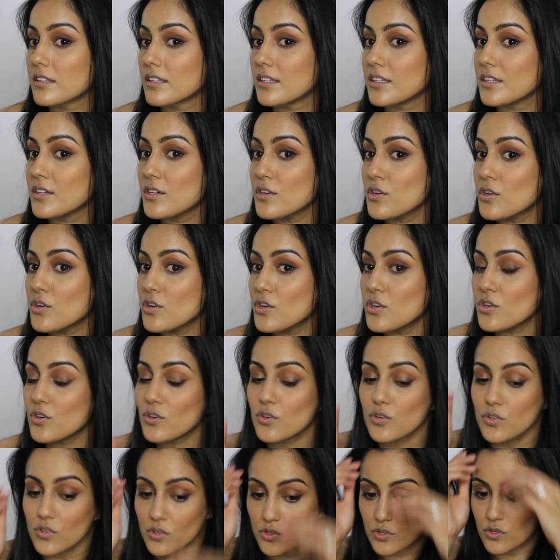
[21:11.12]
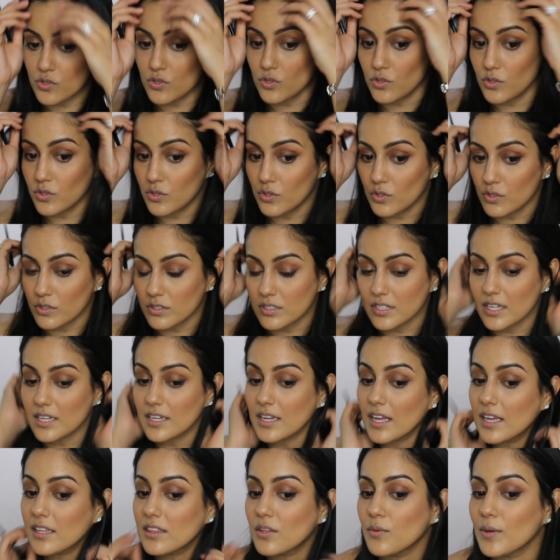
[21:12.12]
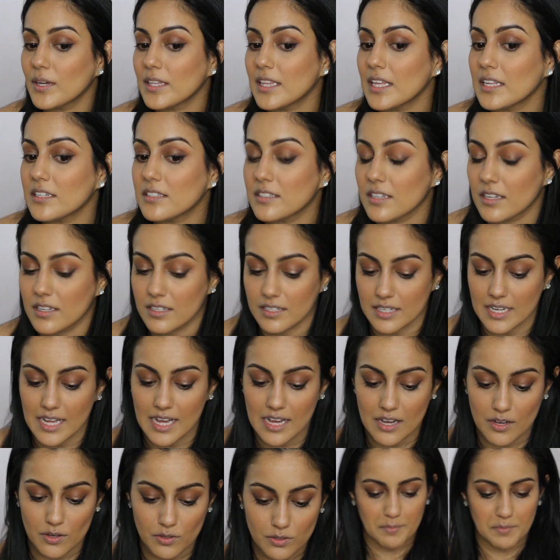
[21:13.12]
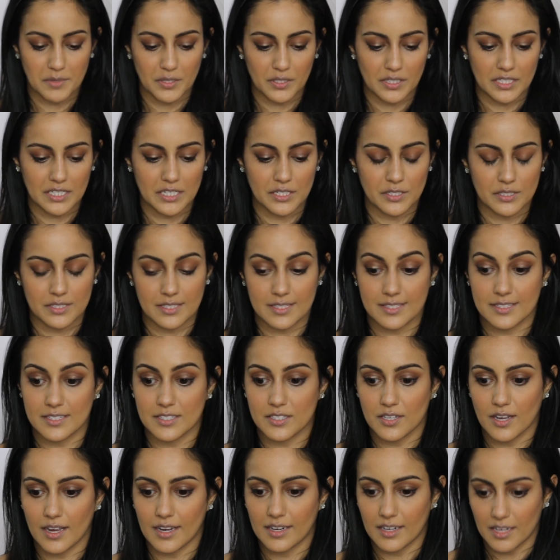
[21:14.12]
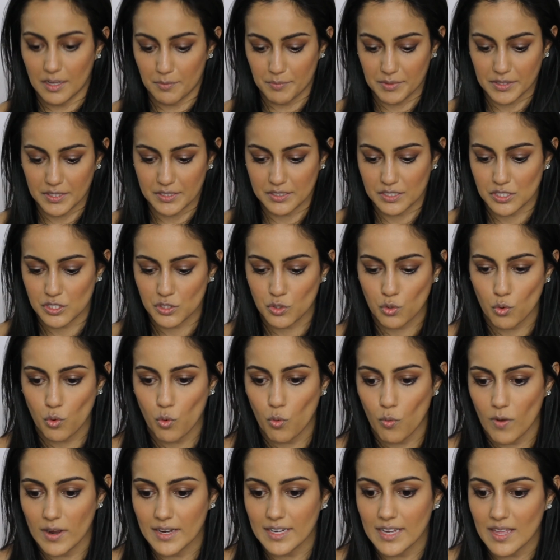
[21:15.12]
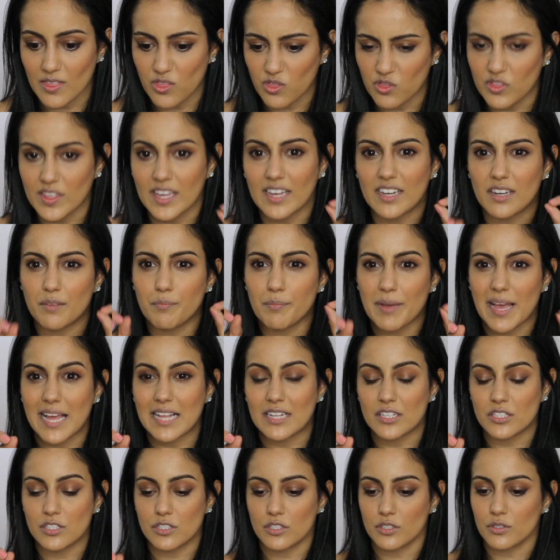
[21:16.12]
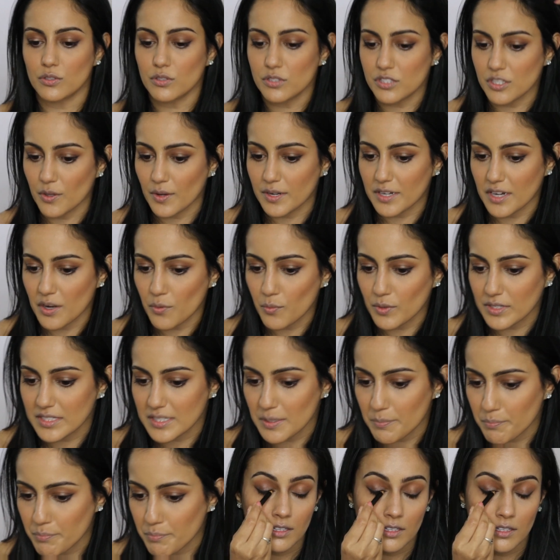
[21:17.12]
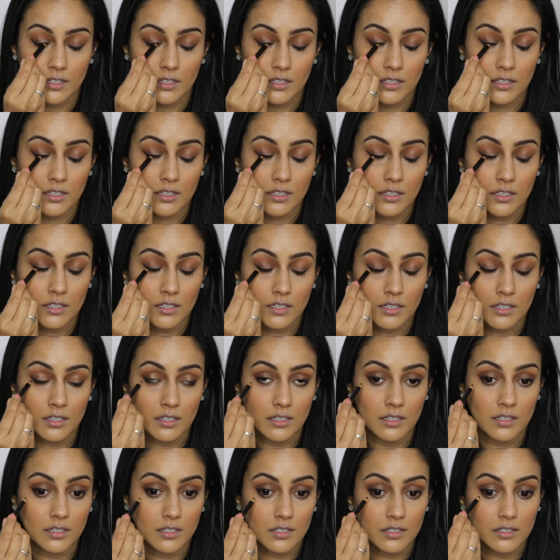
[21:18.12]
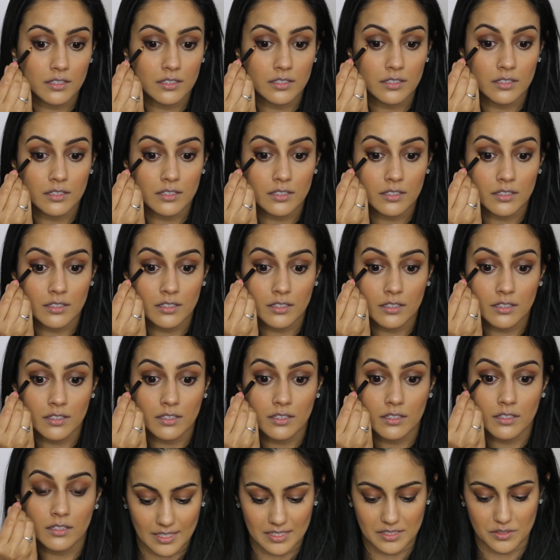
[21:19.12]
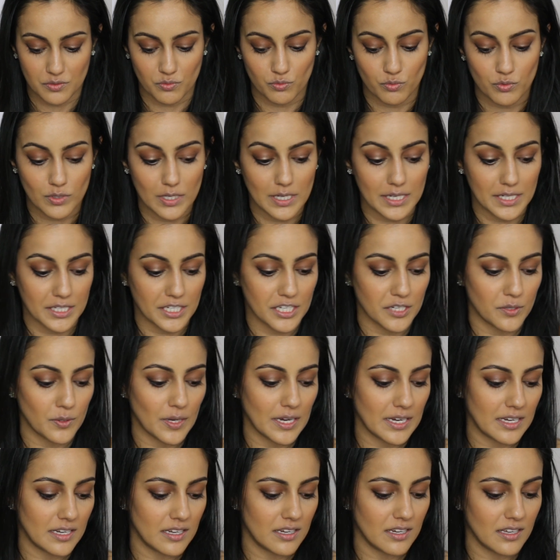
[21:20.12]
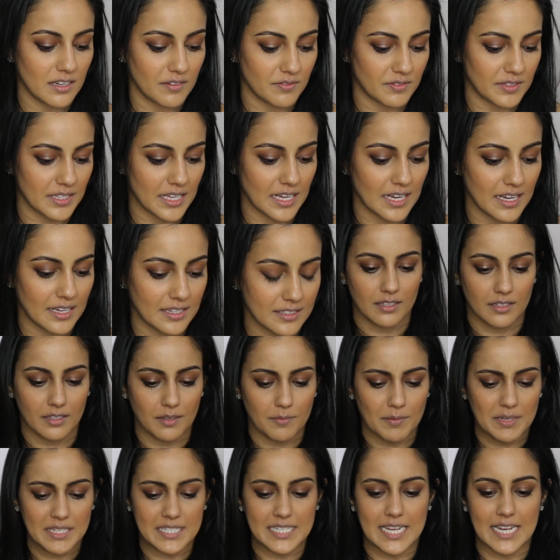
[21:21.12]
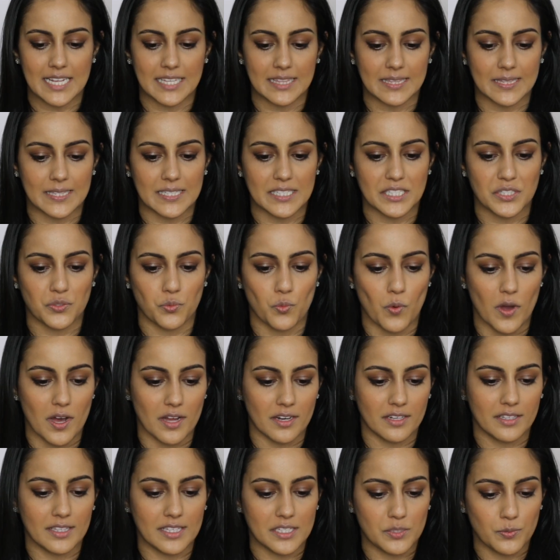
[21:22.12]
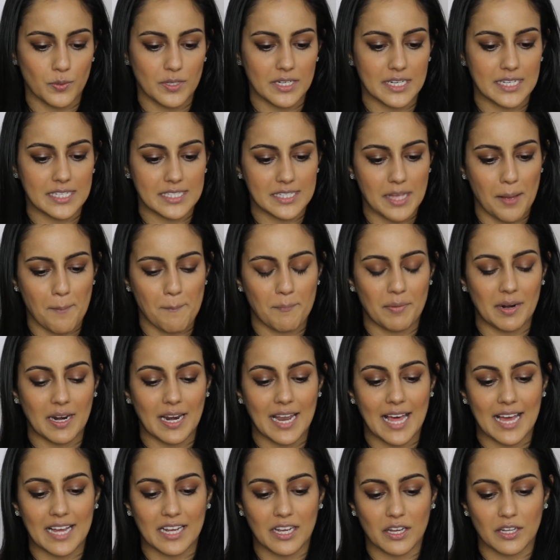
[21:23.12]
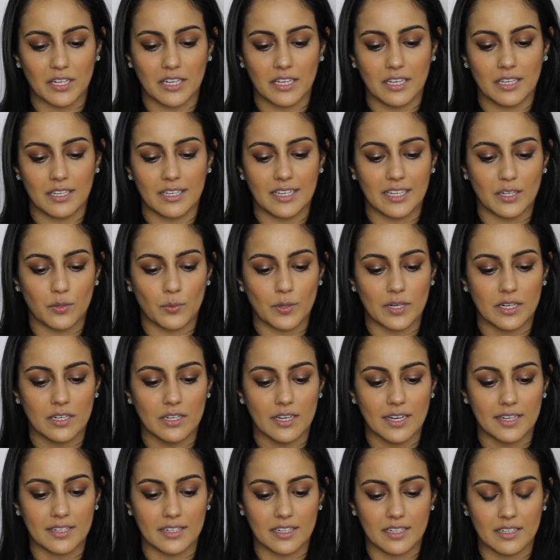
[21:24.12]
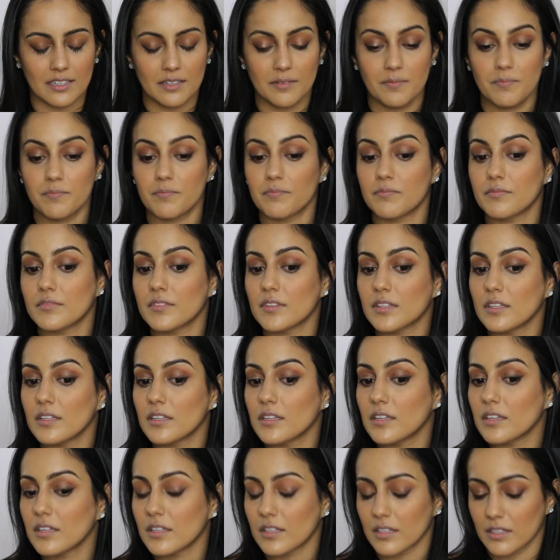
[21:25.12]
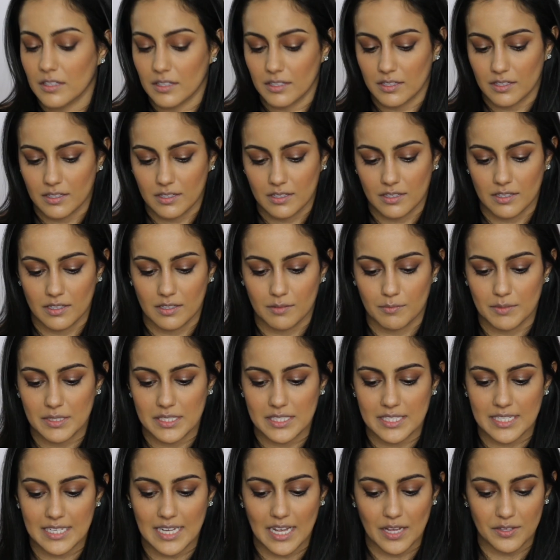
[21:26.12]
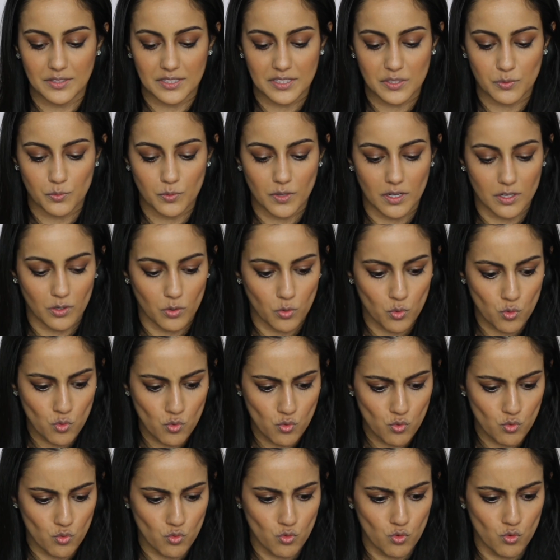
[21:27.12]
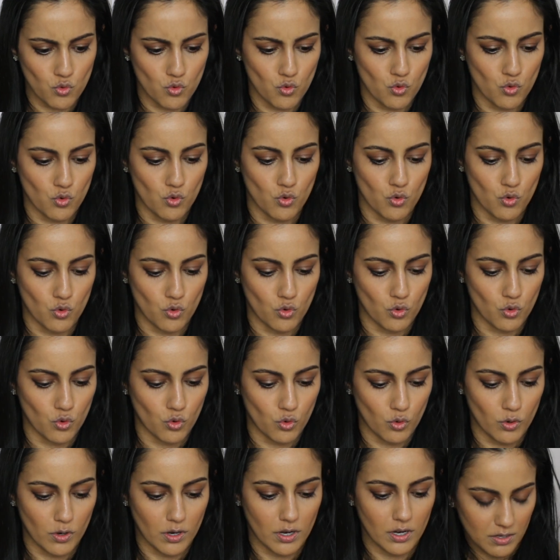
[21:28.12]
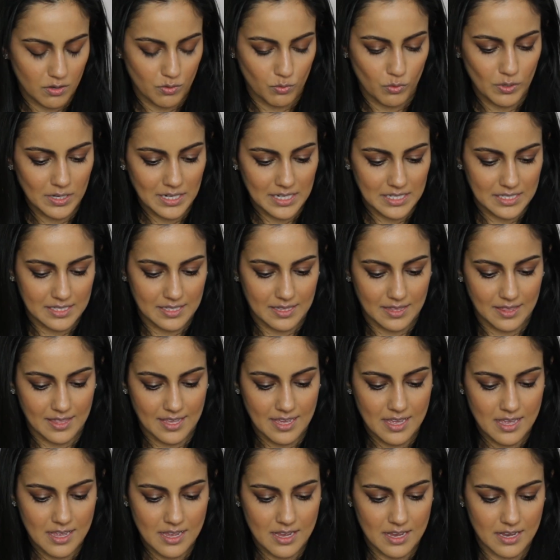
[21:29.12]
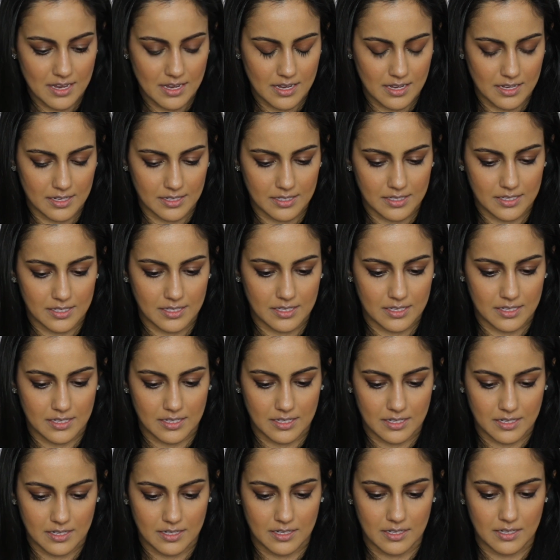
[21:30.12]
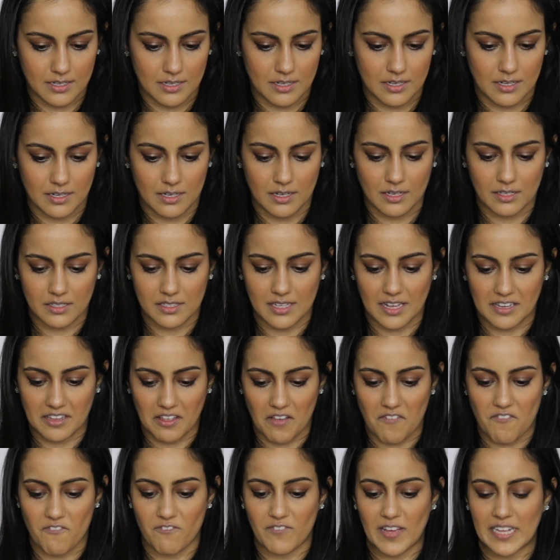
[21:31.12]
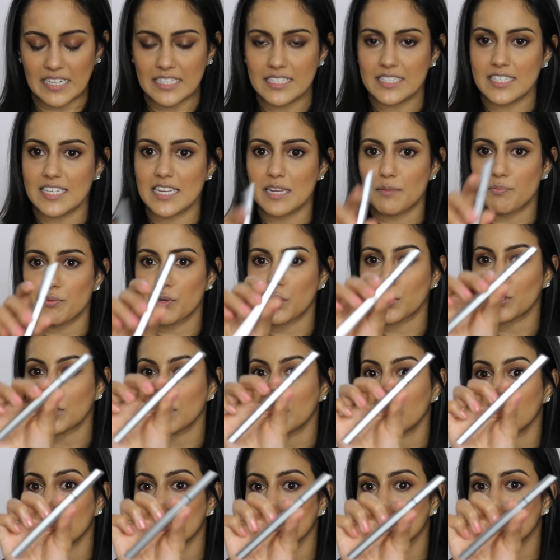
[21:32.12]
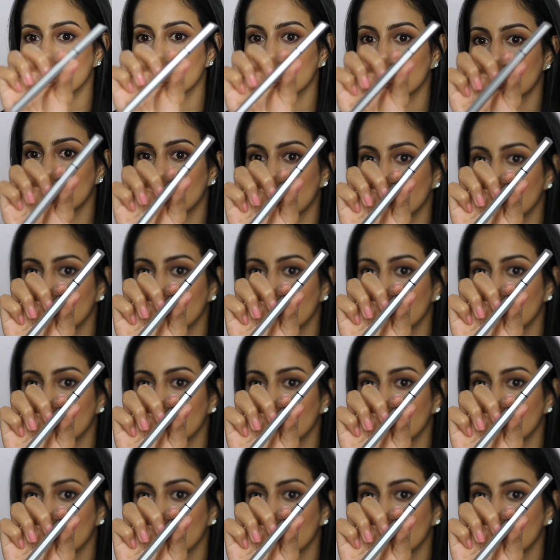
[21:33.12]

Cute! I like the way that turned out. I'm not going to use this tight line because it's quite a thin pencil, so I don't want poking my eye. That's really cute. I love that. I'm going to take this one. This one is a black liquid liner. Let's see how this works. Ooh, what is this? It's like a Fenty product.